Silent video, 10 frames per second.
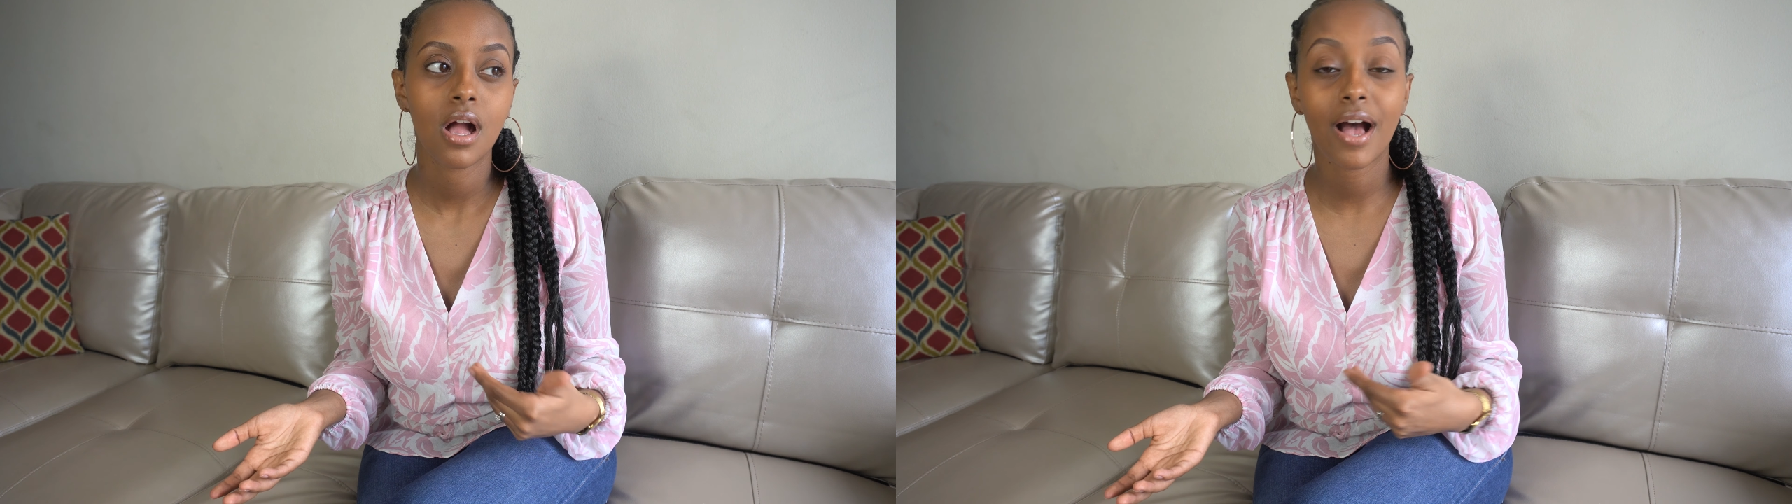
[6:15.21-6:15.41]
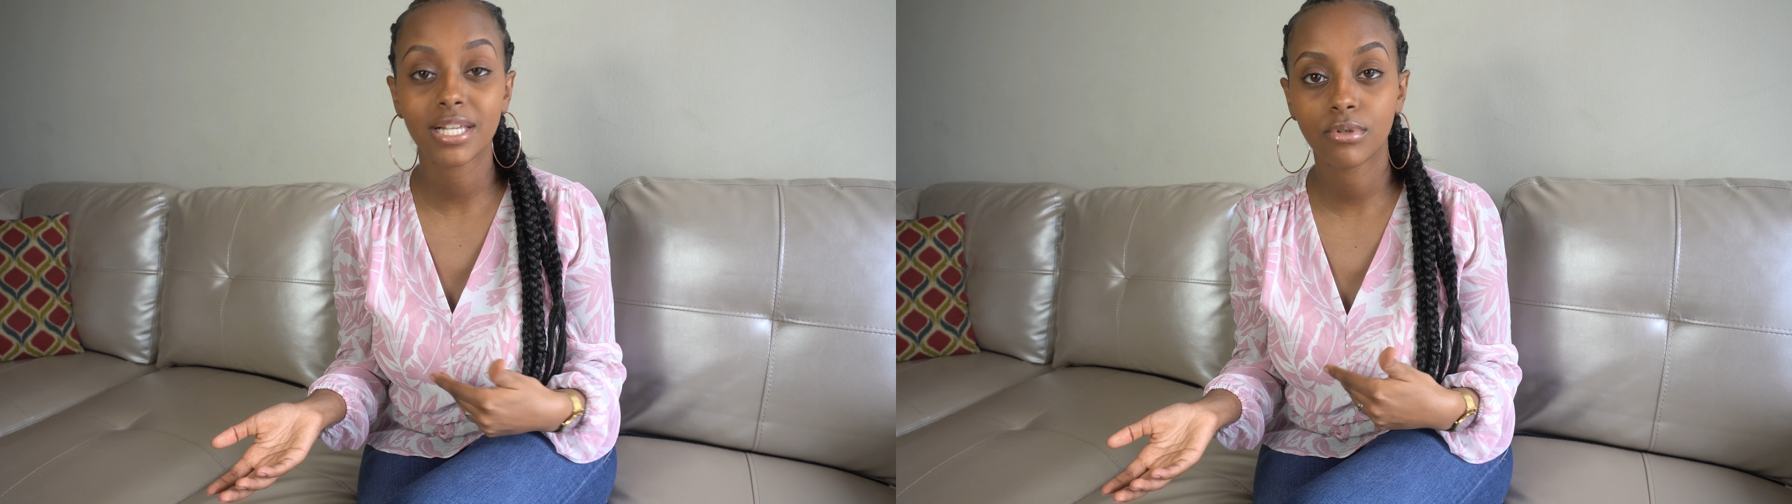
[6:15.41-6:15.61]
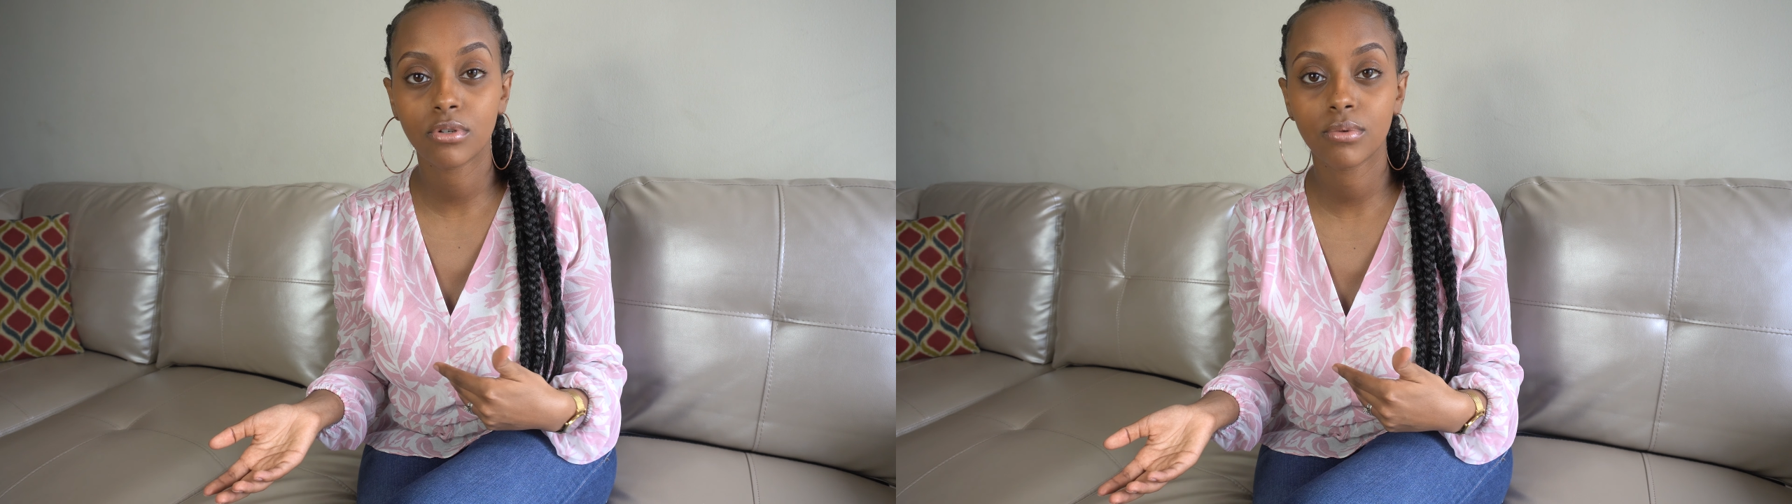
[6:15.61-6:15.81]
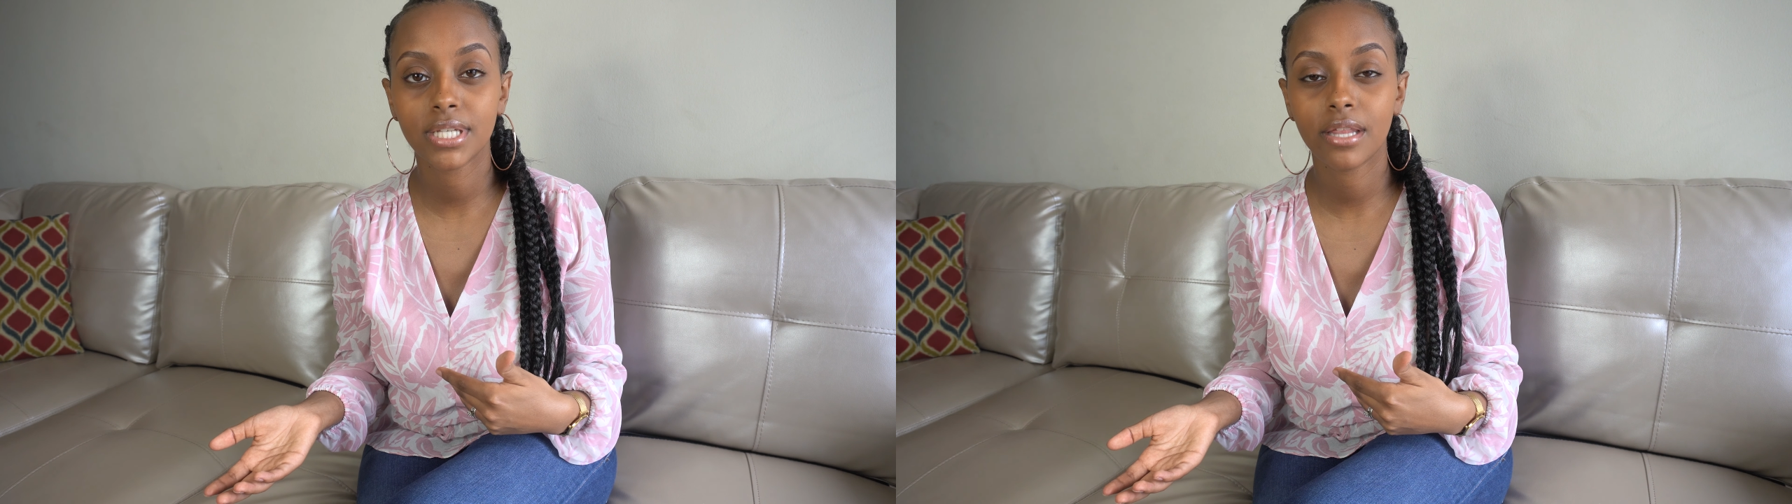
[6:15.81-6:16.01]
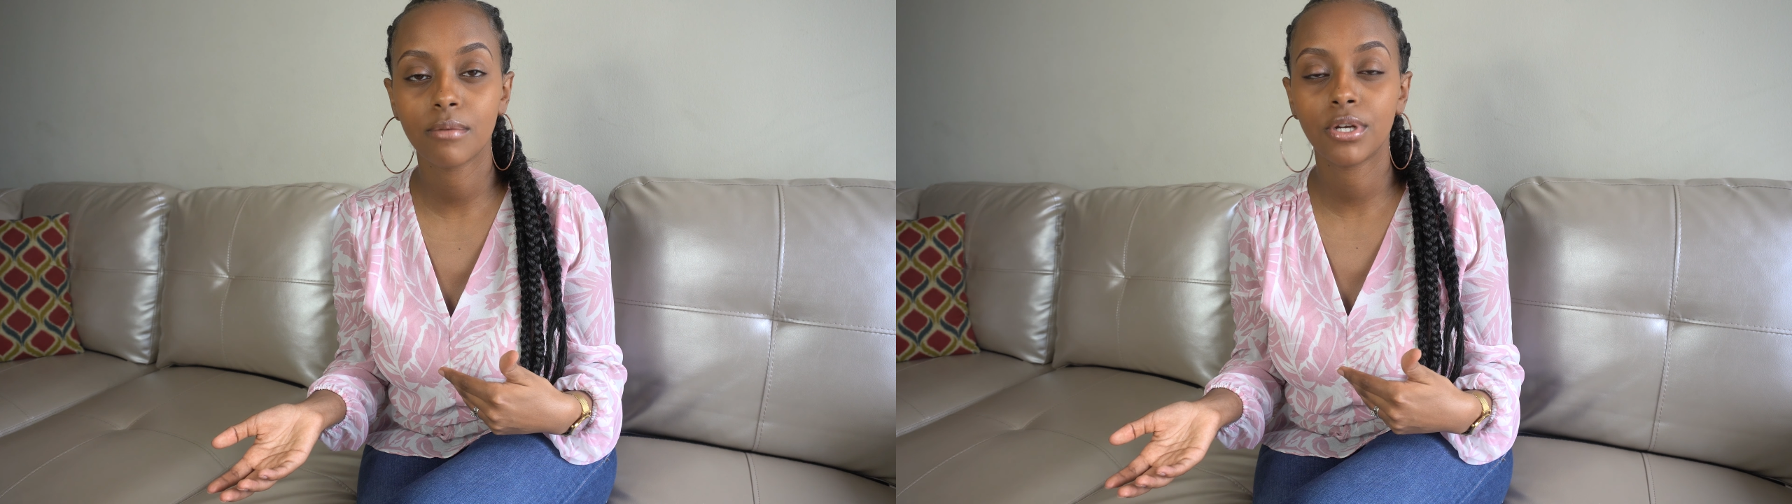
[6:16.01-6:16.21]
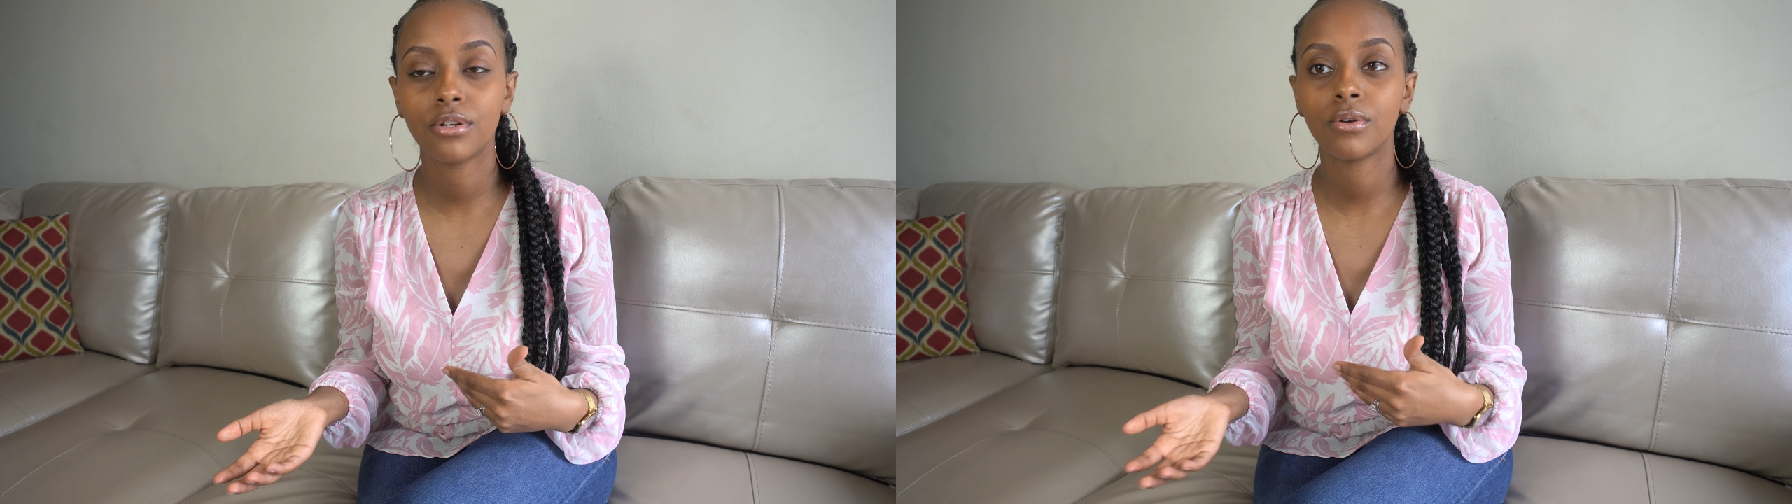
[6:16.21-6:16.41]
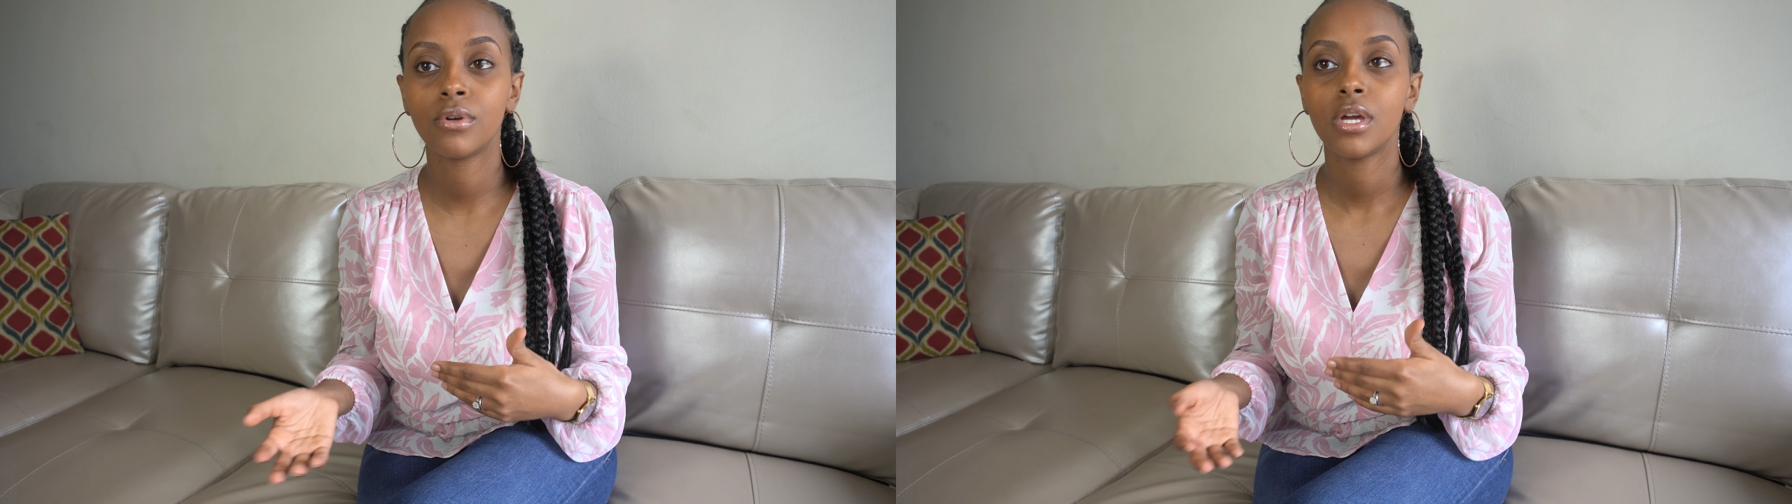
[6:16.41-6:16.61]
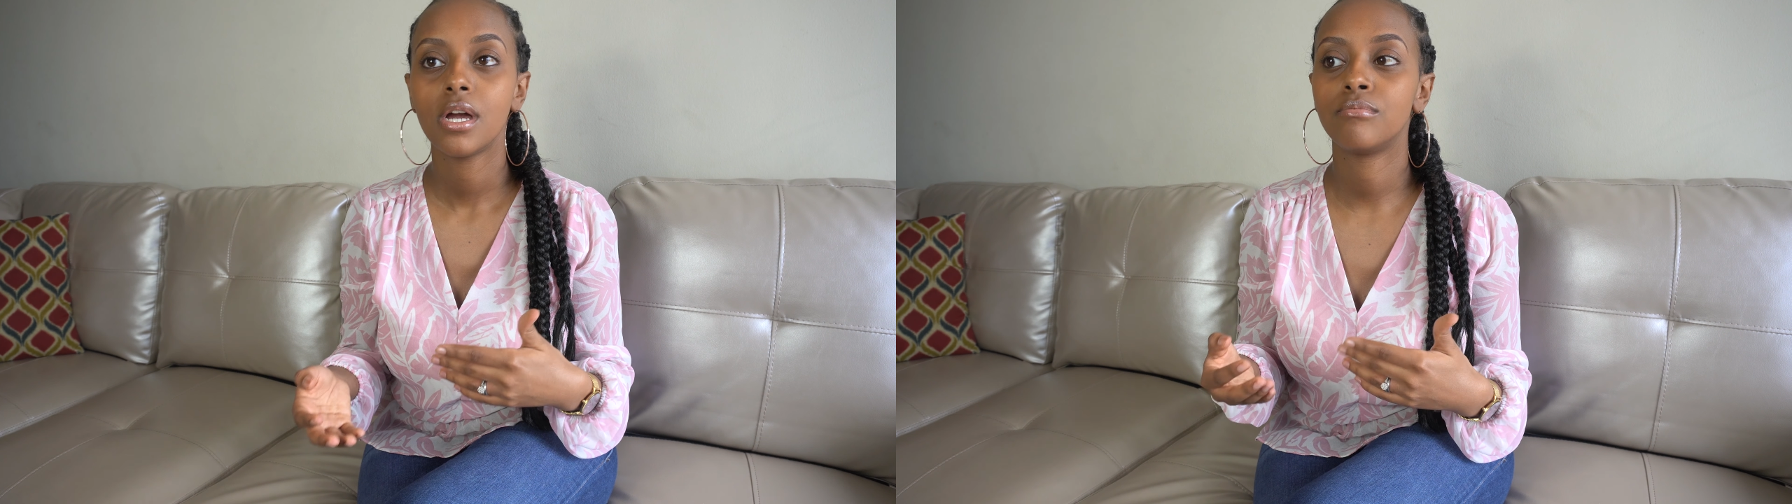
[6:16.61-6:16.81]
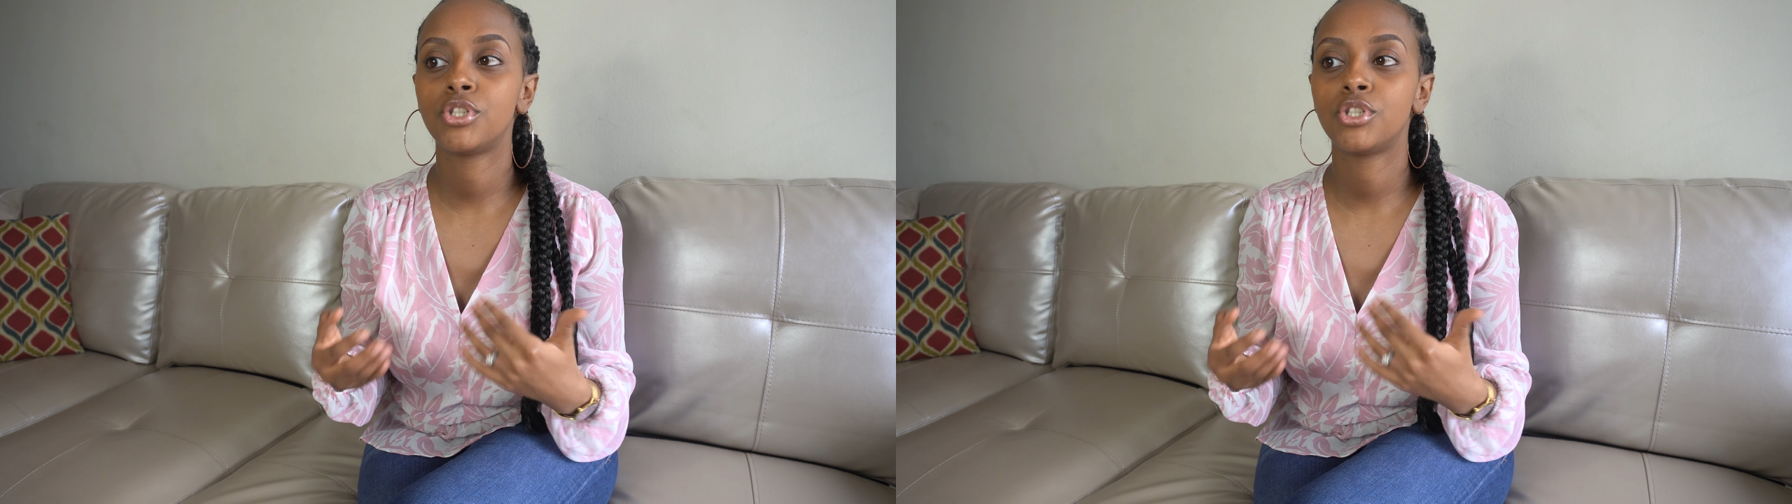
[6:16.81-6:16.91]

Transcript: hospital was telling me to do,